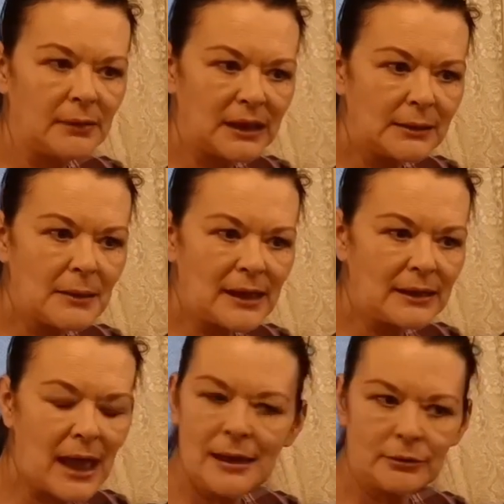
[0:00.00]
eBay
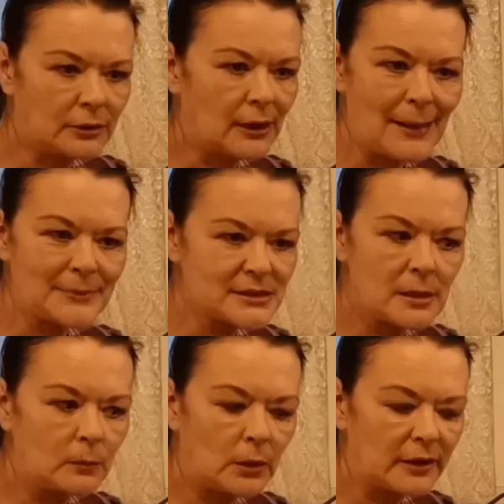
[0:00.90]
or
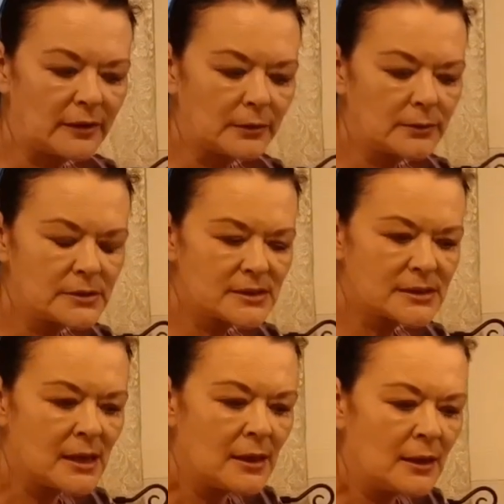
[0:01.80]
Amazon, one of those.
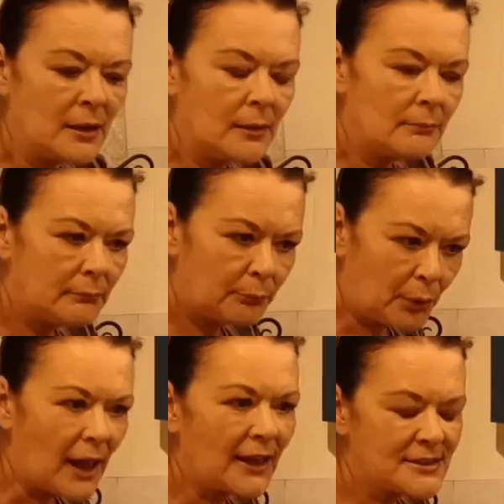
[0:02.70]

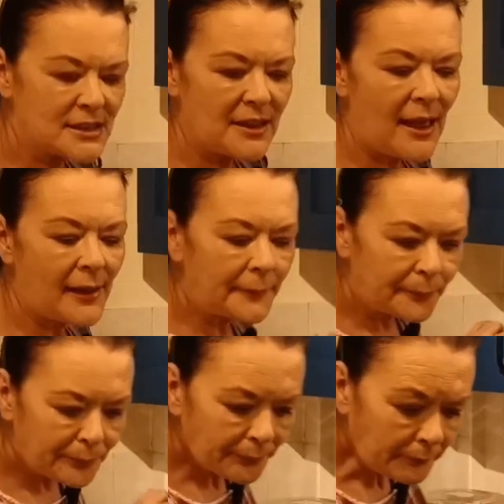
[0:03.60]
Prior to that,
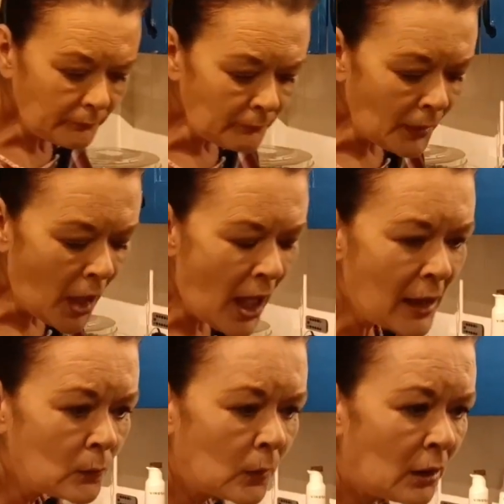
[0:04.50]

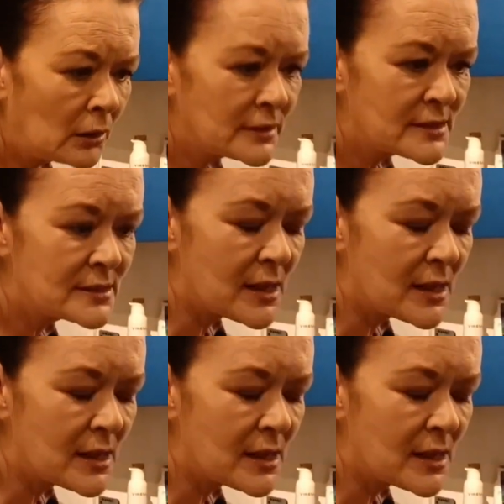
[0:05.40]
I was